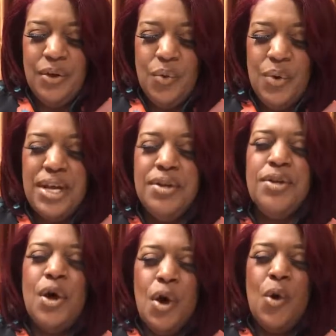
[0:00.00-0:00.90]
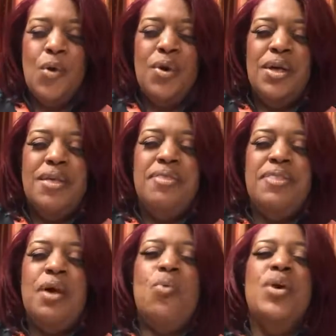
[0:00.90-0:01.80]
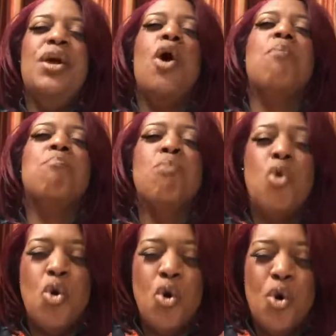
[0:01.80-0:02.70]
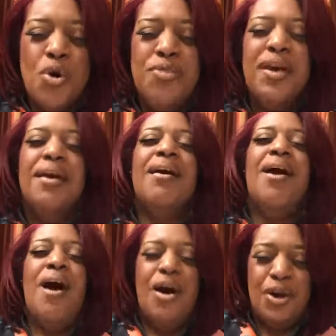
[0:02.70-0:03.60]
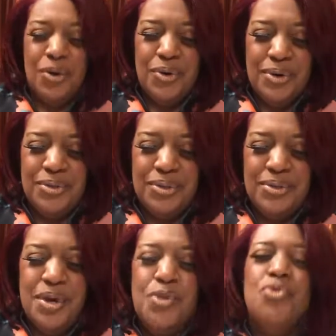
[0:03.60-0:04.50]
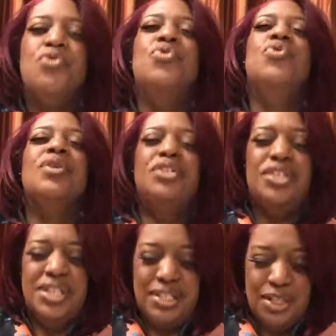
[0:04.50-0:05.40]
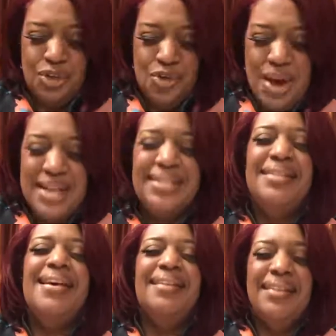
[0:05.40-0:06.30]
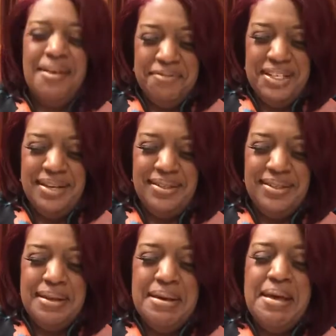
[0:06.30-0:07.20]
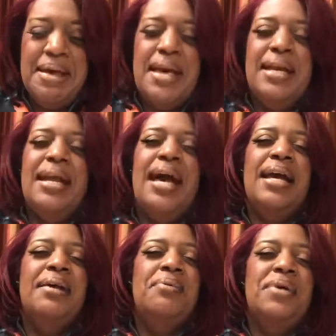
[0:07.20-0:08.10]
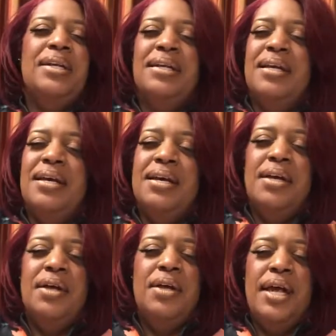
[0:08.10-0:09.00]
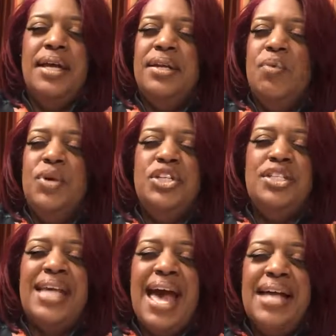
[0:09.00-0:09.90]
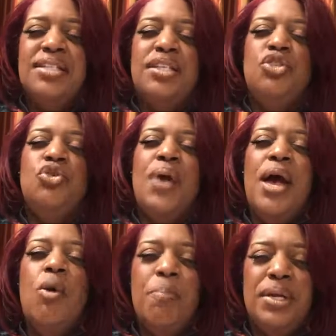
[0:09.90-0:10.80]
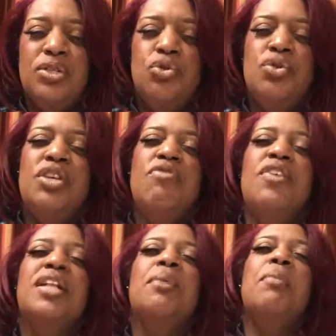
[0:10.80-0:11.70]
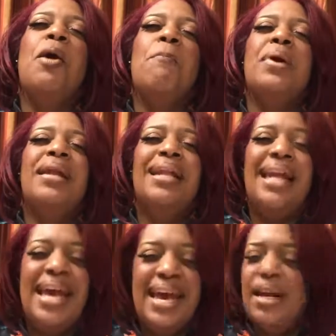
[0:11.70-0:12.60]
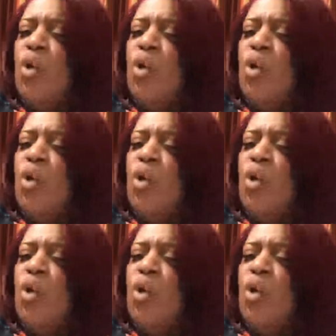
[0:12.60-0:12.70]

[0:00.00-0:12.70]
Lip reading: We know that we are more than conquerors through Jesus Christ that loves us. And we just ask that you help us to develop a plan, a